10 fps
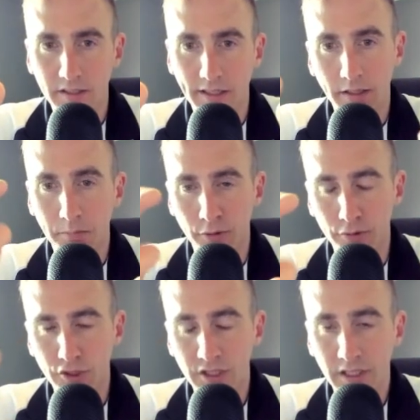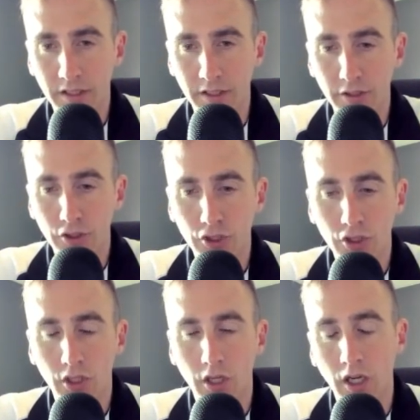a percentage
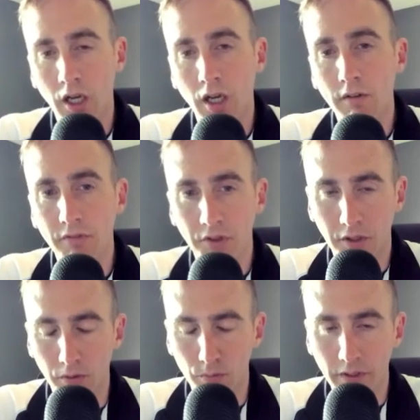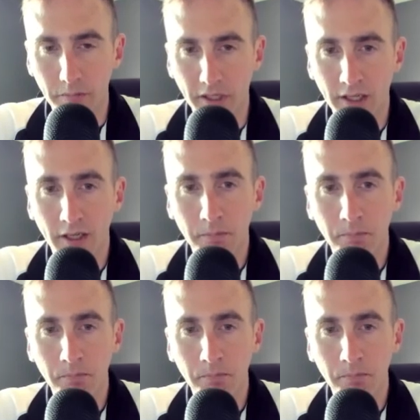of the arrhythmia,